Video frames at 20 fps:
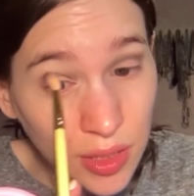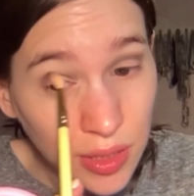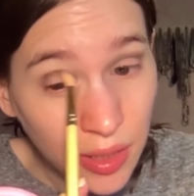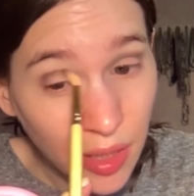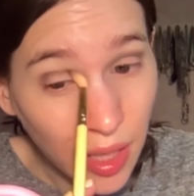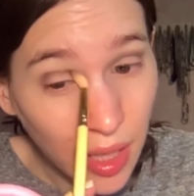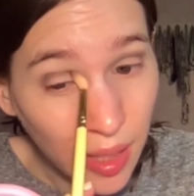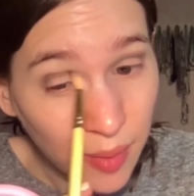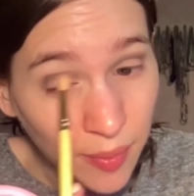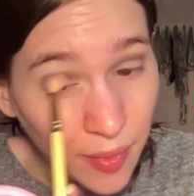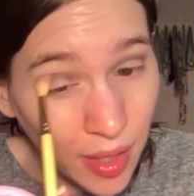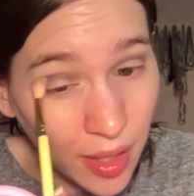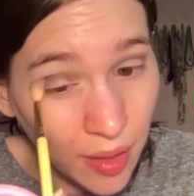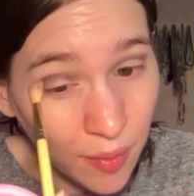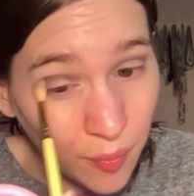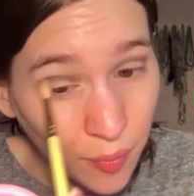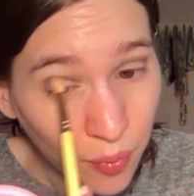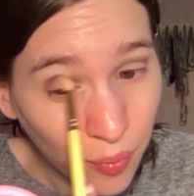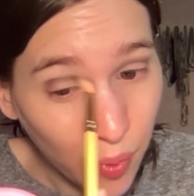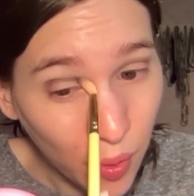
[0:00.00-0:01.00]
time
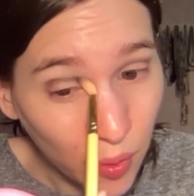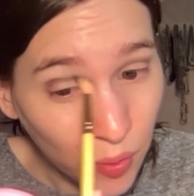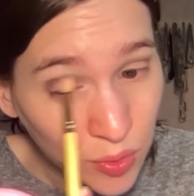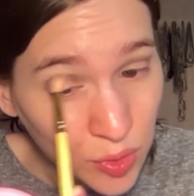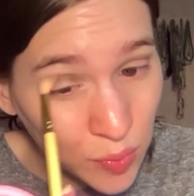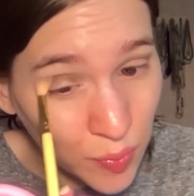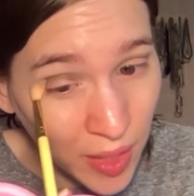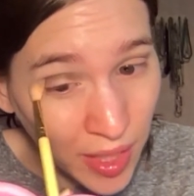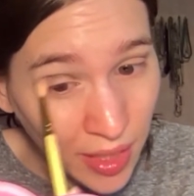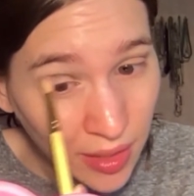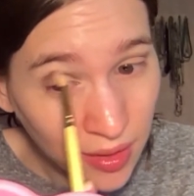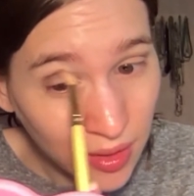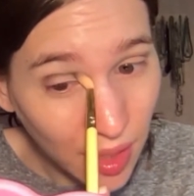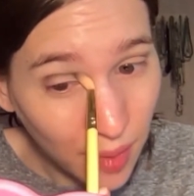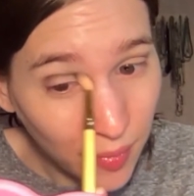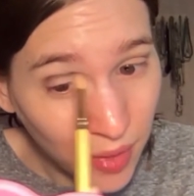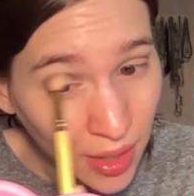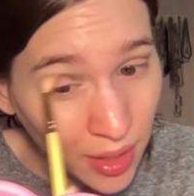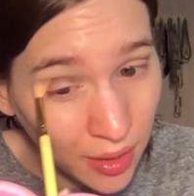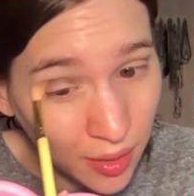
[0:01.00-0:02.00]

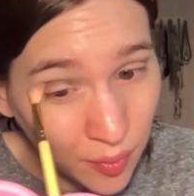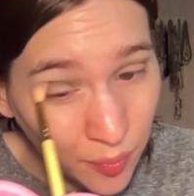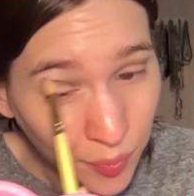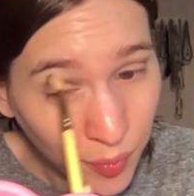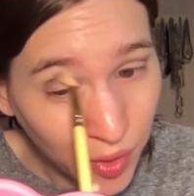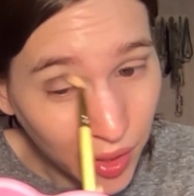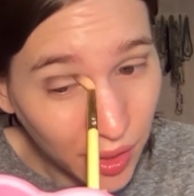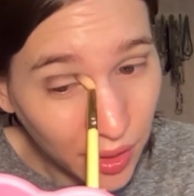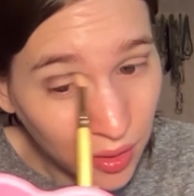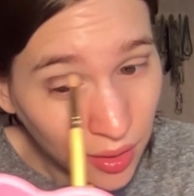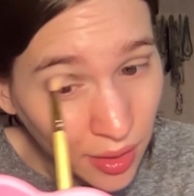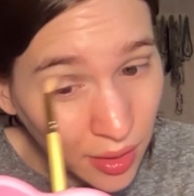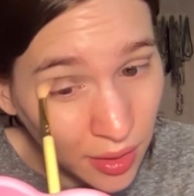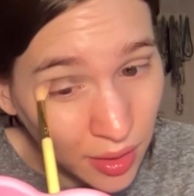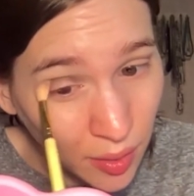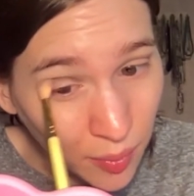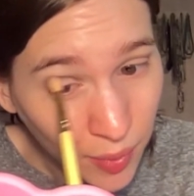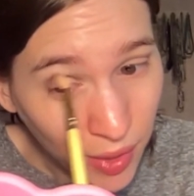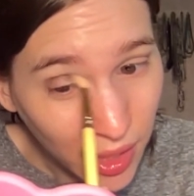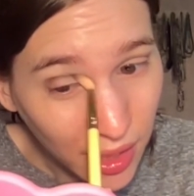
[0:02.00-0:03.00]
post-pandemic, but
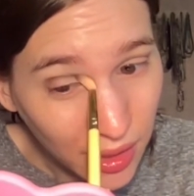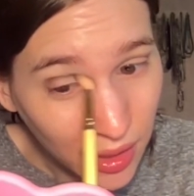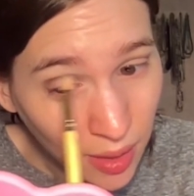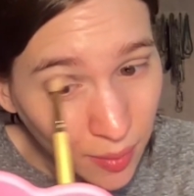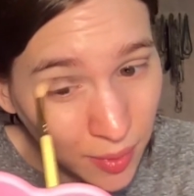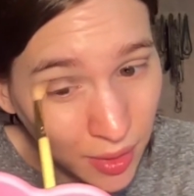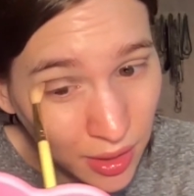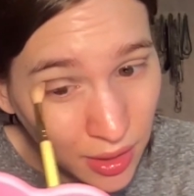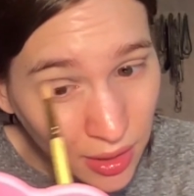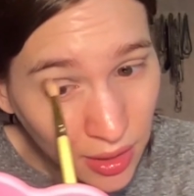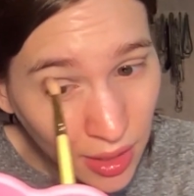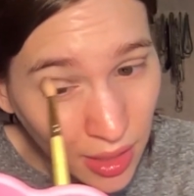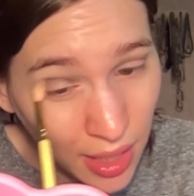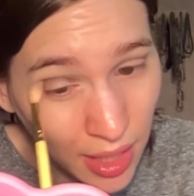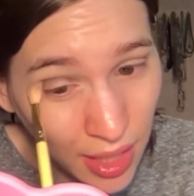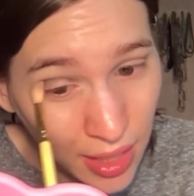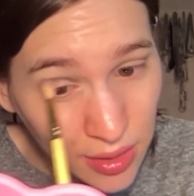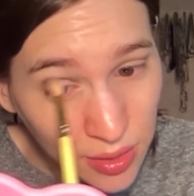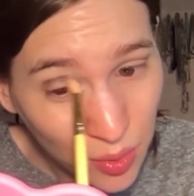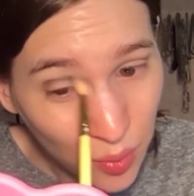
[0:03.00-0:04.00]
the pandemic
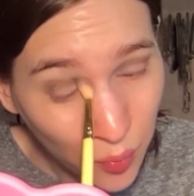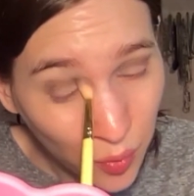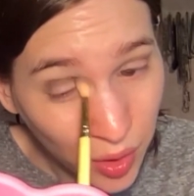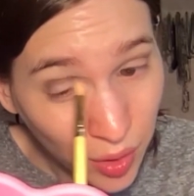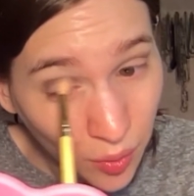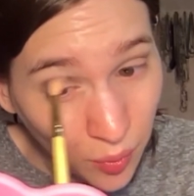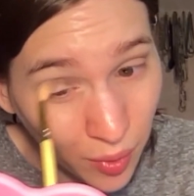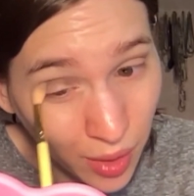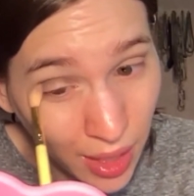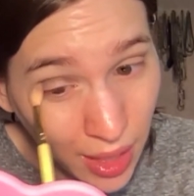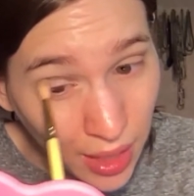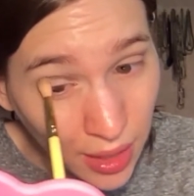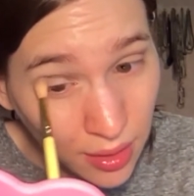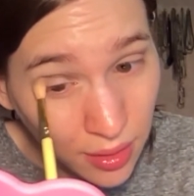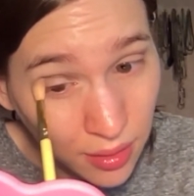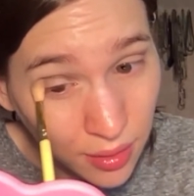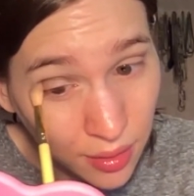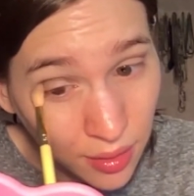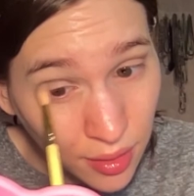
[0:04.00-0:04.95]
hasn't went away.